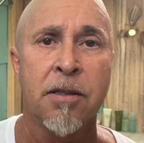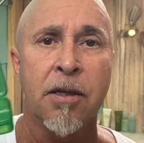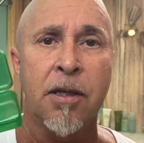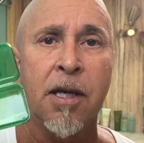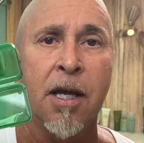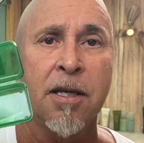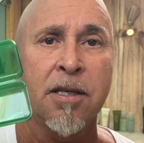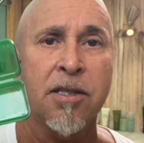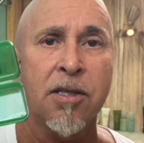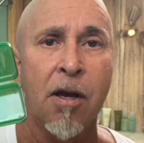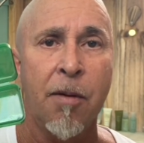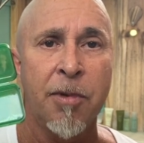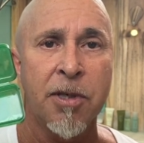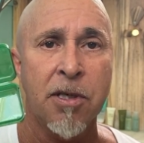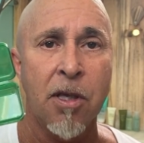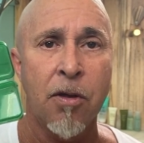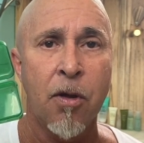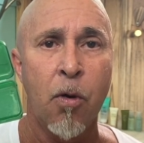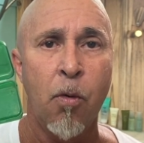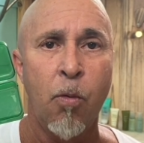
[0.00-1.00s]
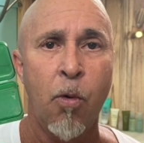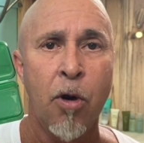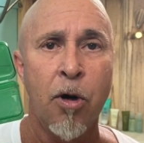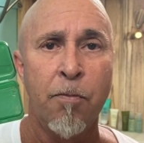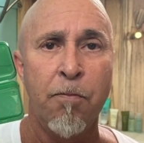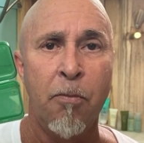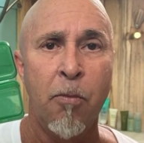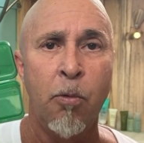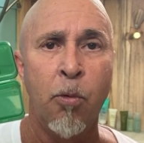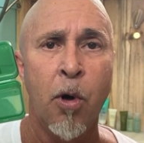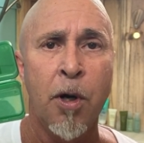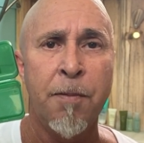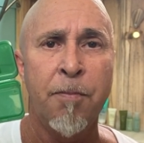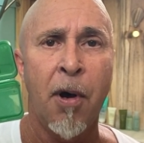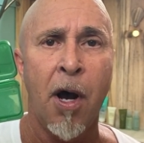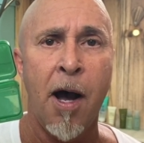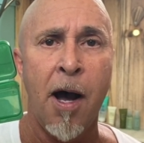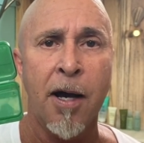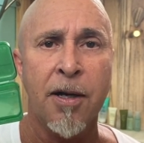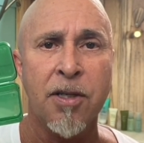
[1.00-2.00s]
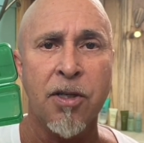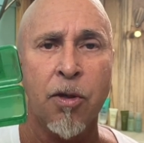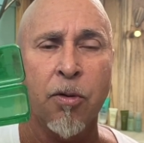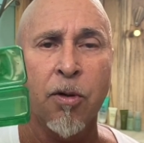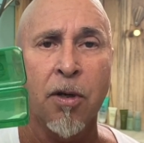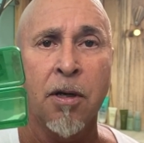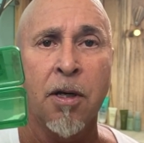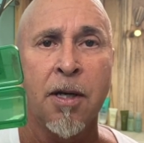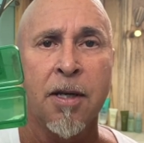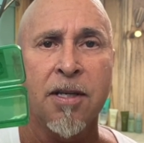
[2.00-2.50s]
Okay, some is a little wood box or a